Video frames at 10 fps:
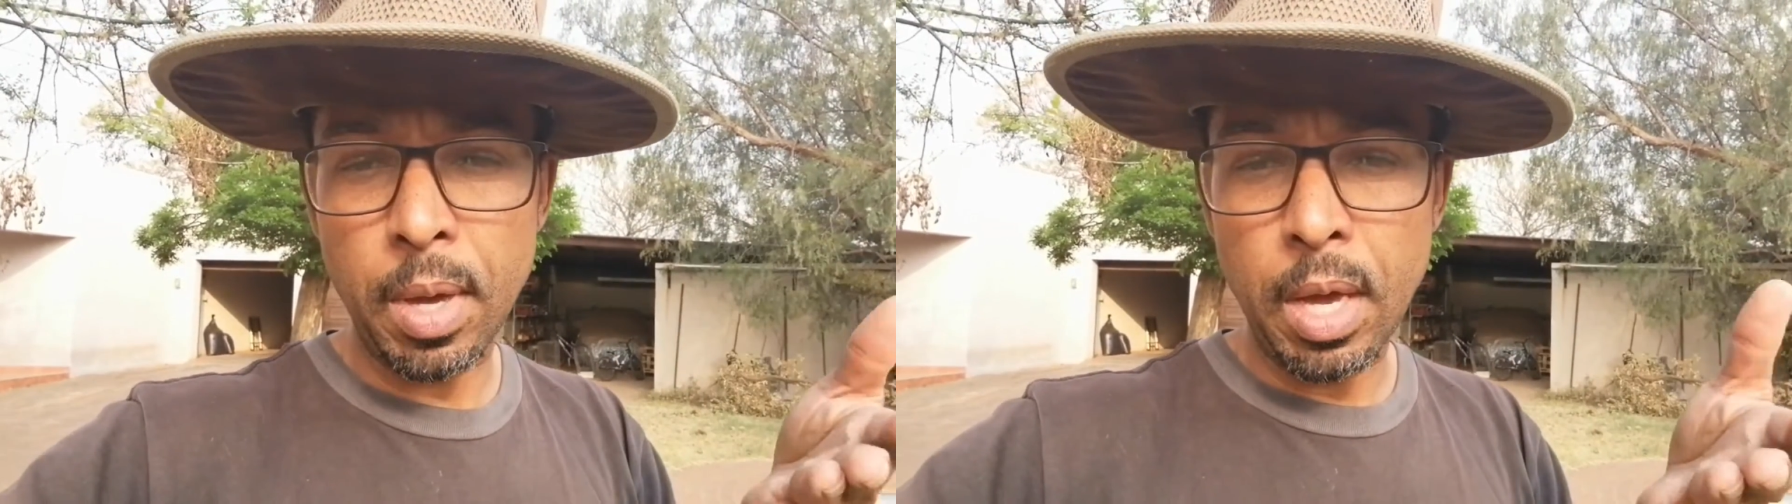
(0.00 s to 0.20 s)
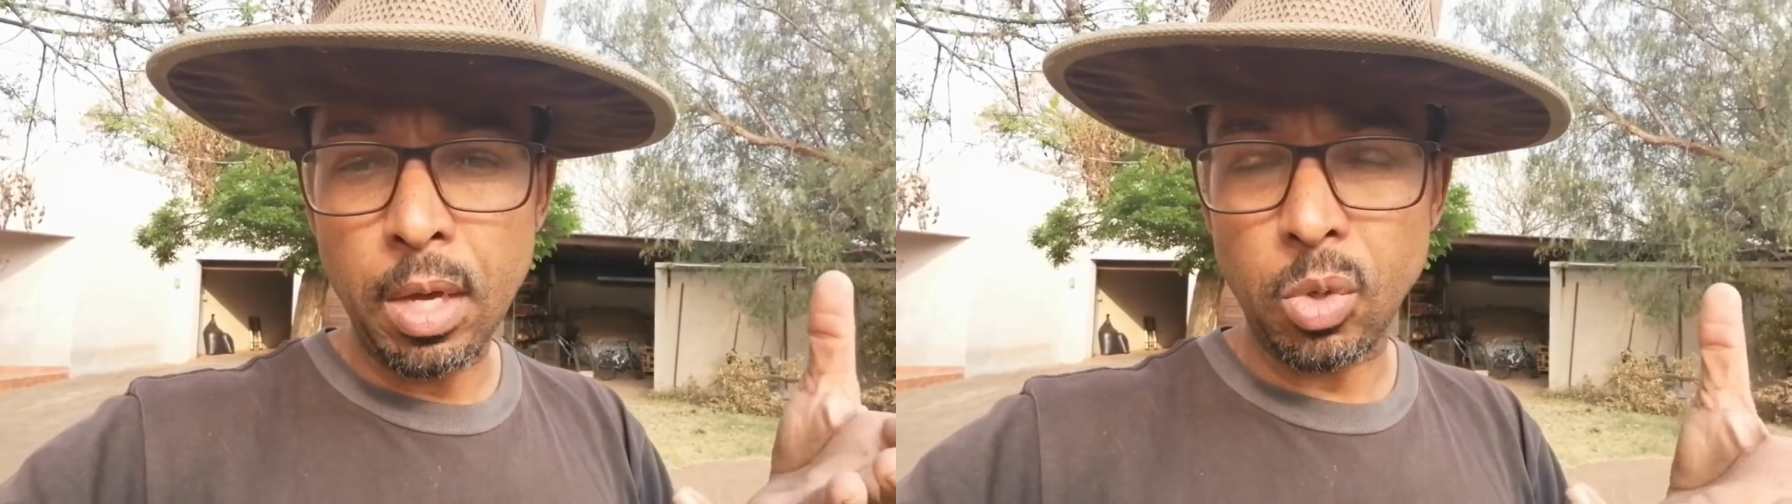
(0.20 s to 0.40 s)

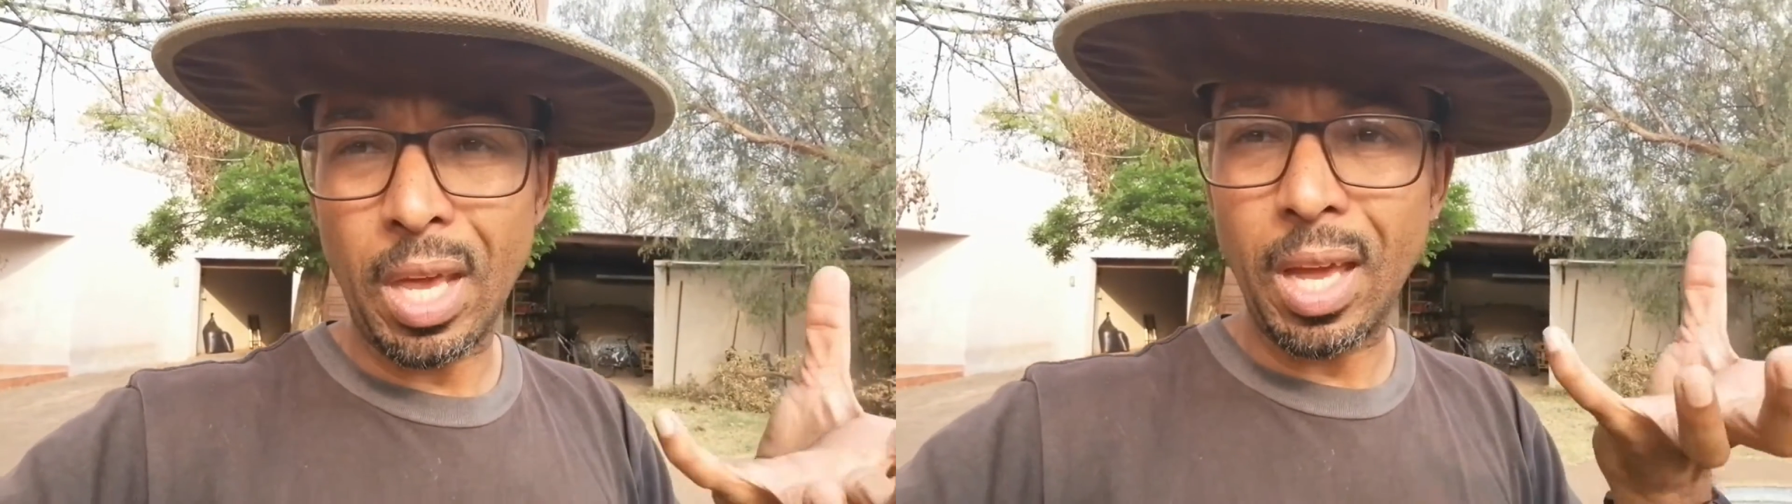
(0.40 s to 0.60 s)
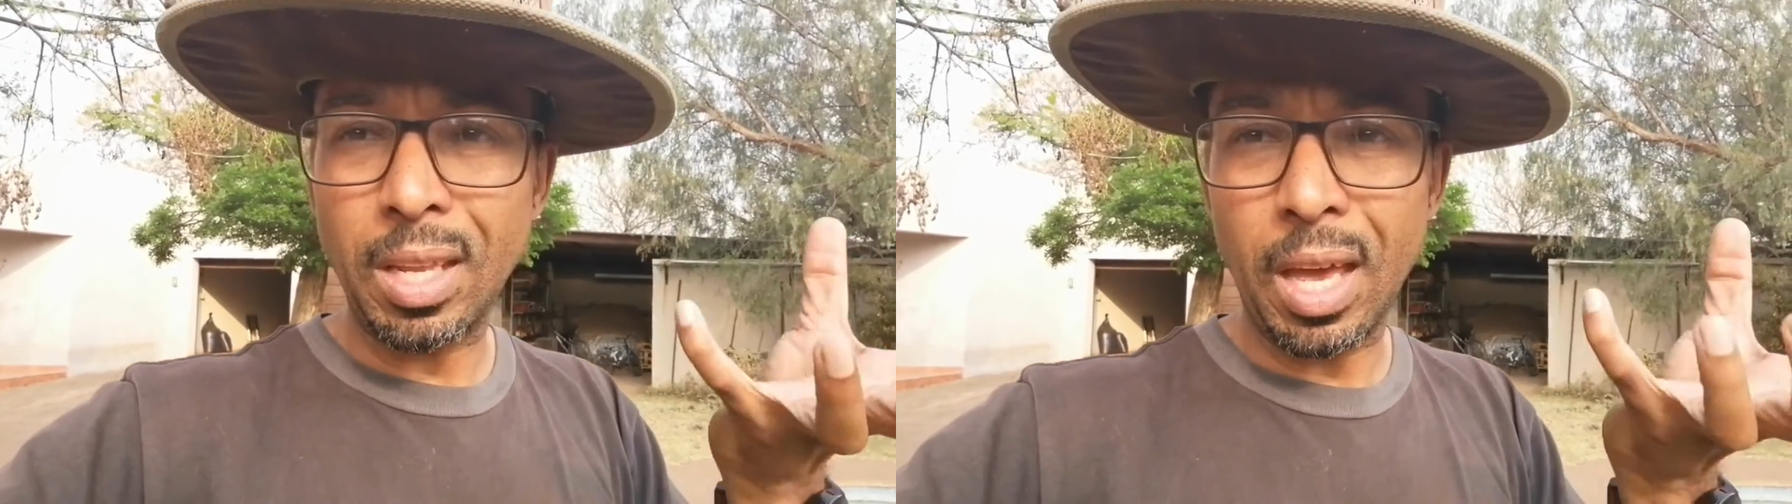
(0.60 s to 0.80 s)
so they
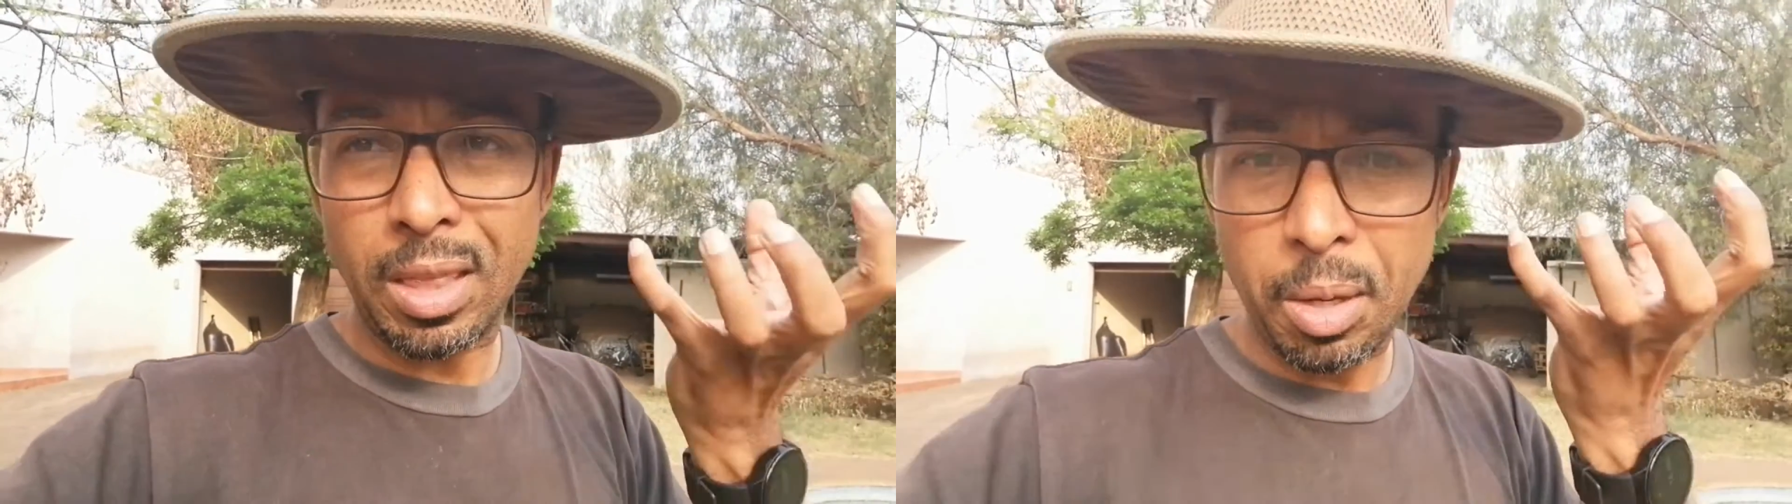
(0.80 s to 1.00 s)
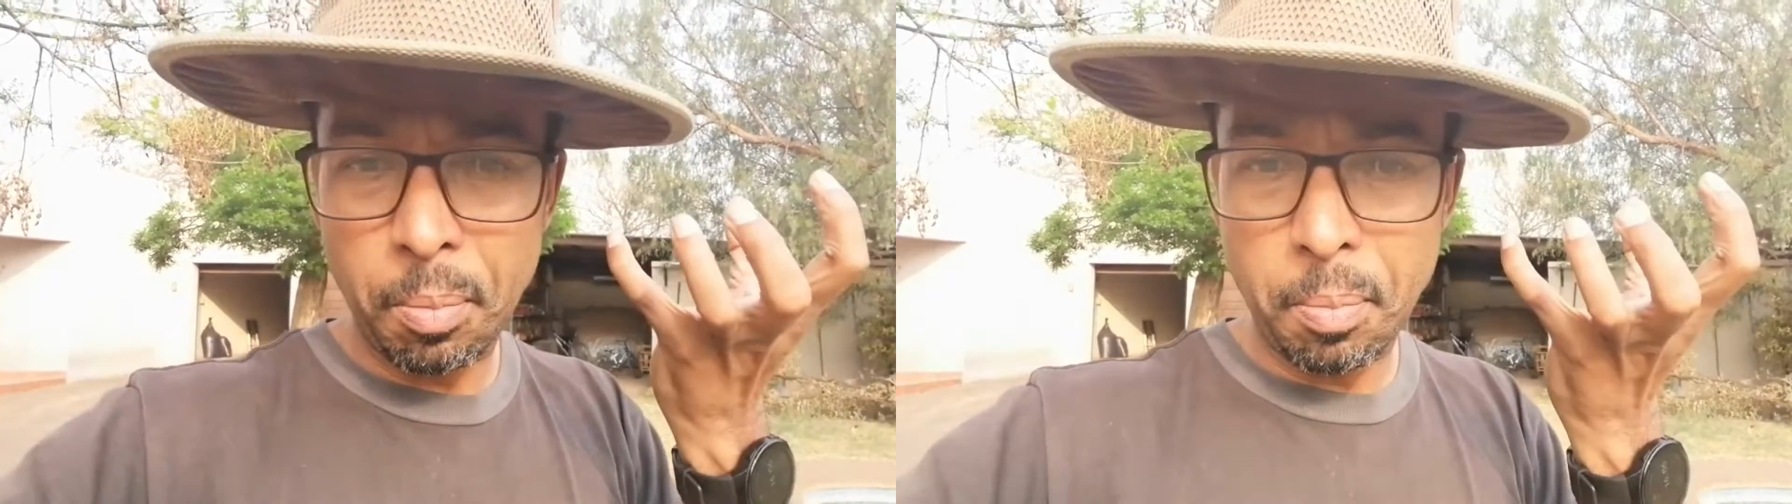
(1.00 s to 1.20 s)
can get the
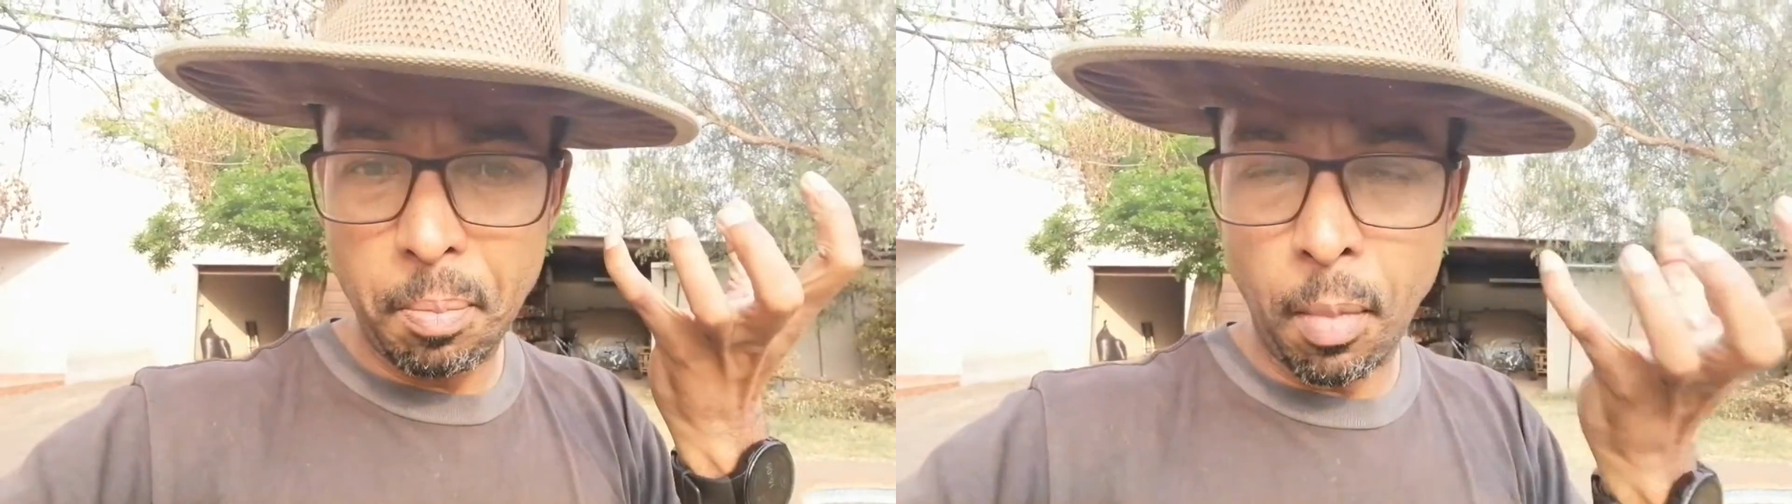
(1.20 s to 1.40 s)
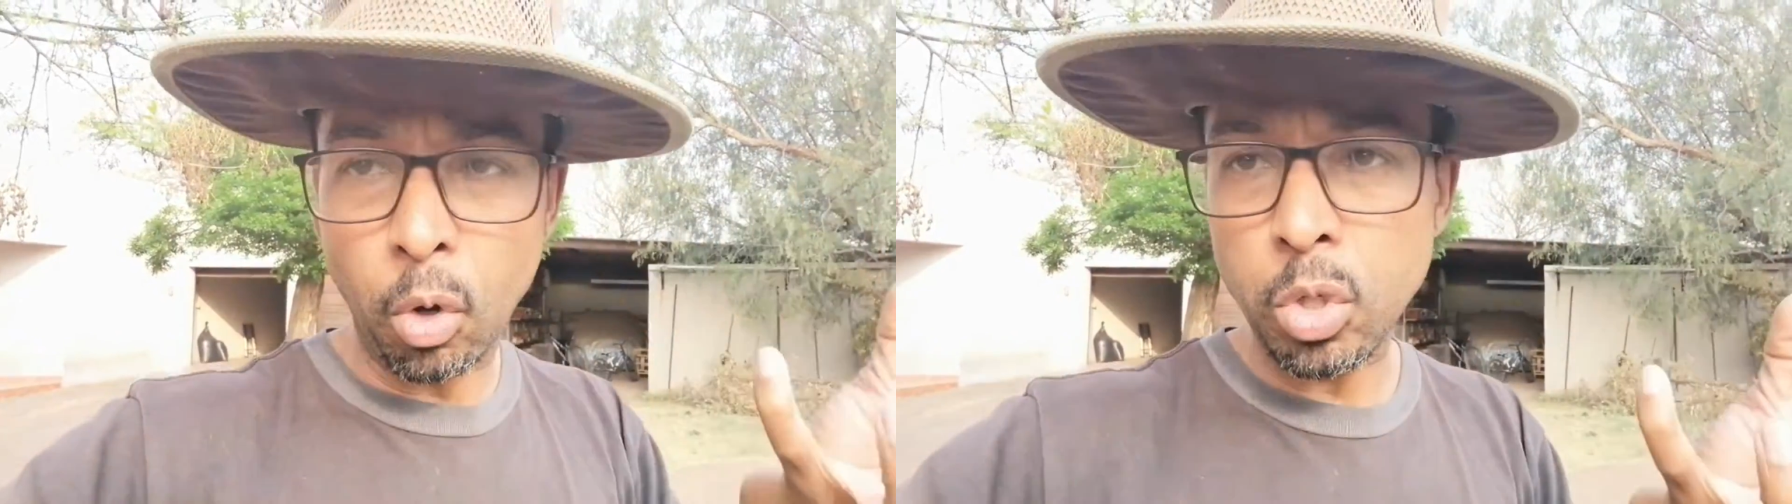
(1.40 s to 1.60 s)

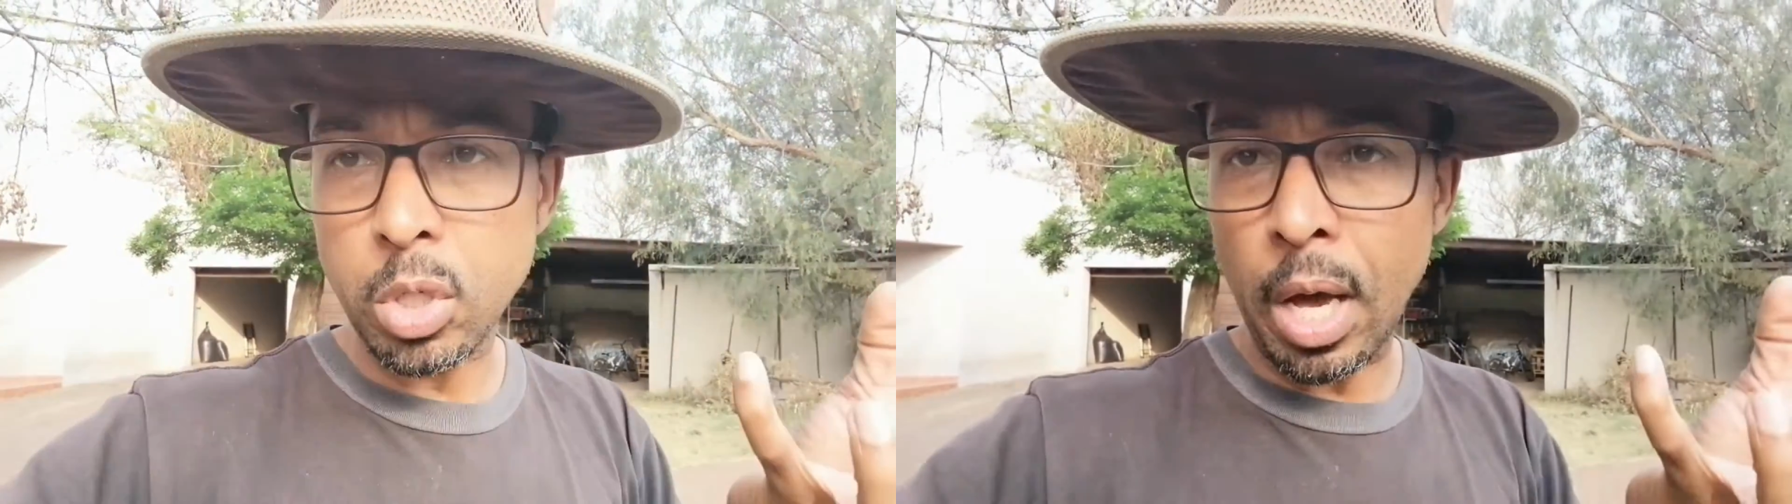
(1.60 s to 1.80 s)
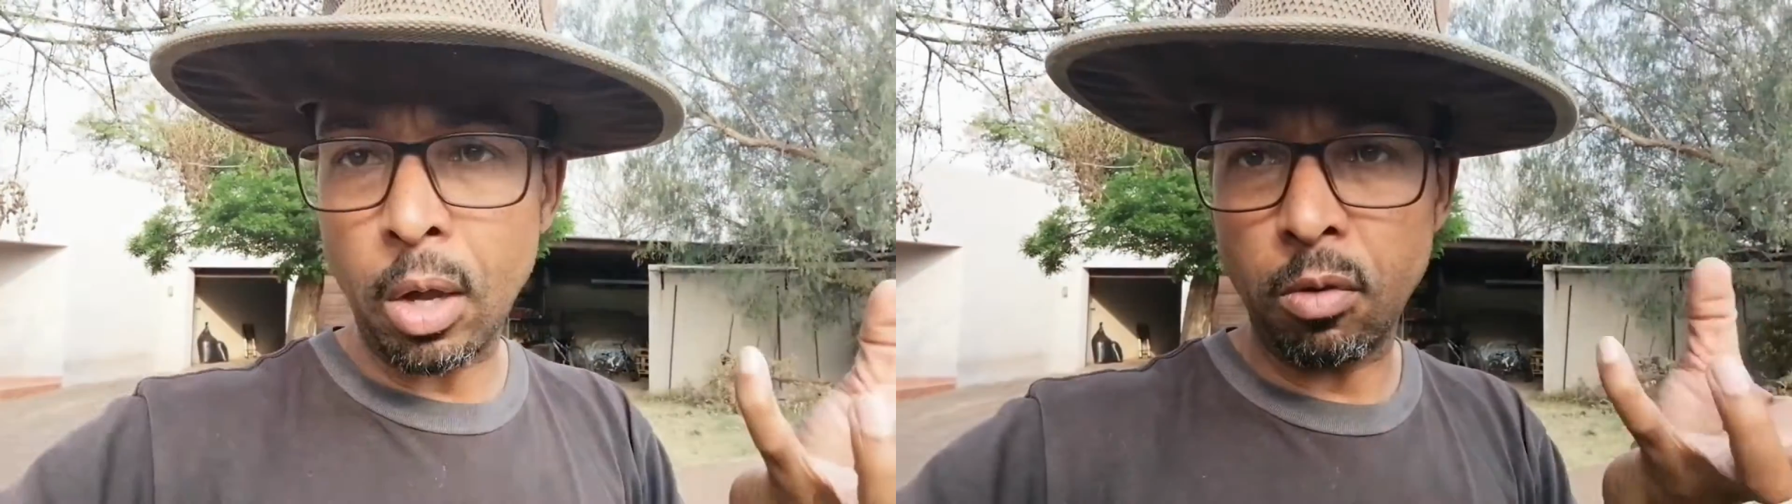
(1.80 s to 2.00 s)
most
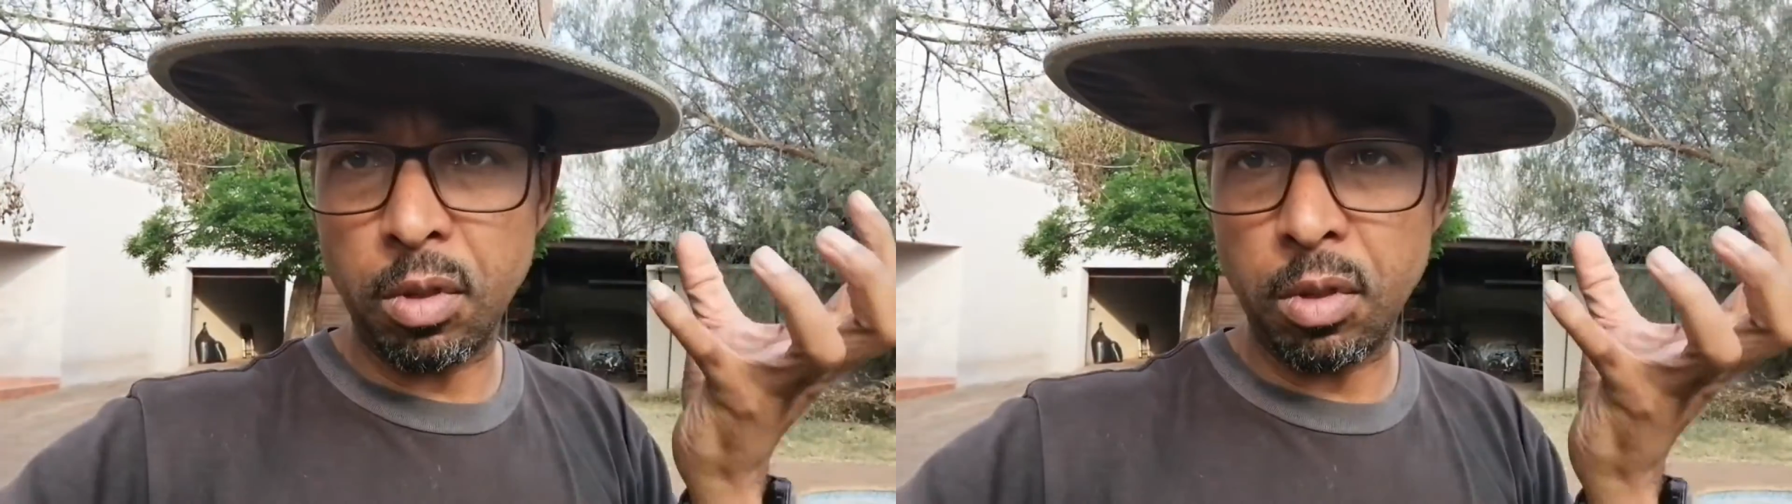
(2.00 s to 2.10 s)
out of the